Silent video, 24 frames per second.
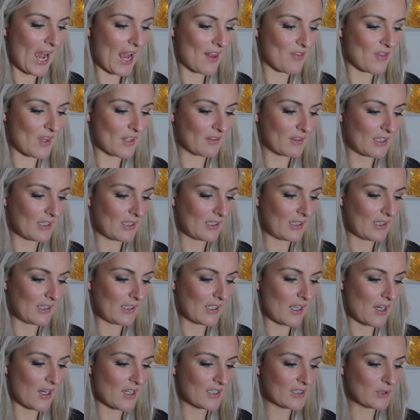And then the
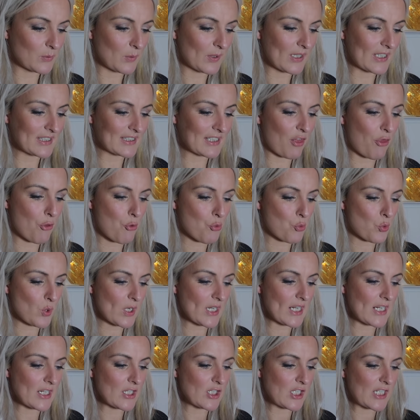last one is a
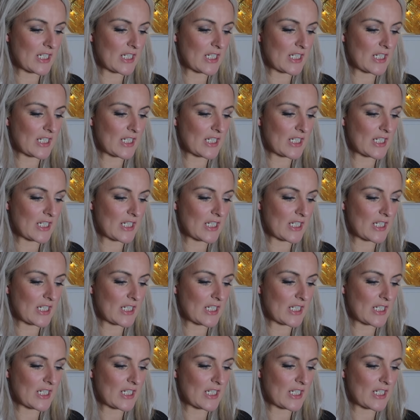three